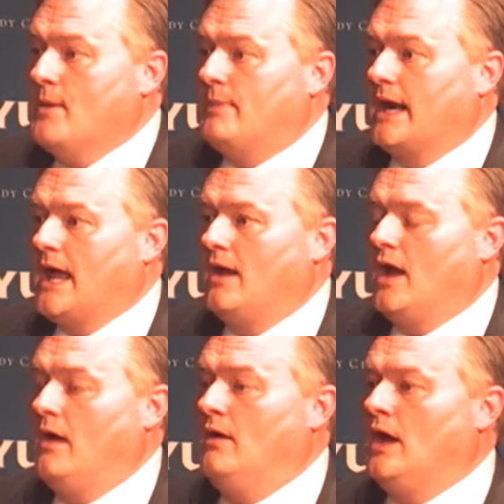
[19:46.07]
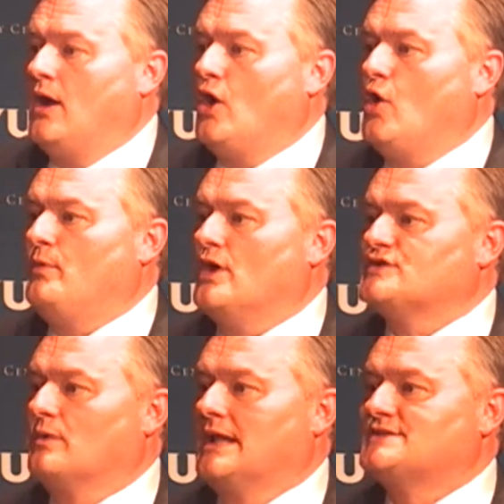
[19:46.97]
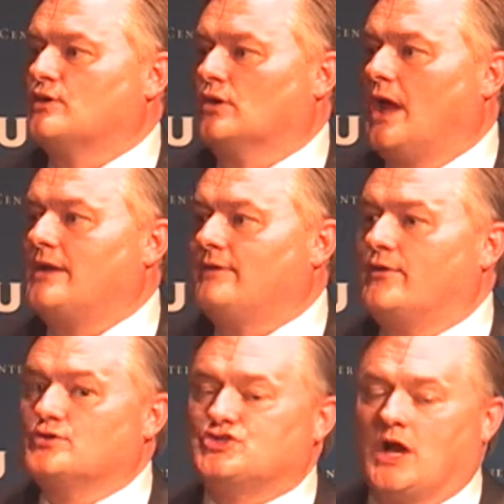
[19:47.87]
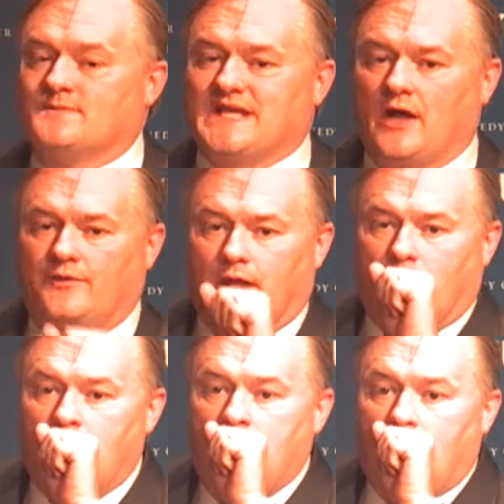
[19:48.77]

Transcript: But I hope you also realize there are a lot of other jobs out there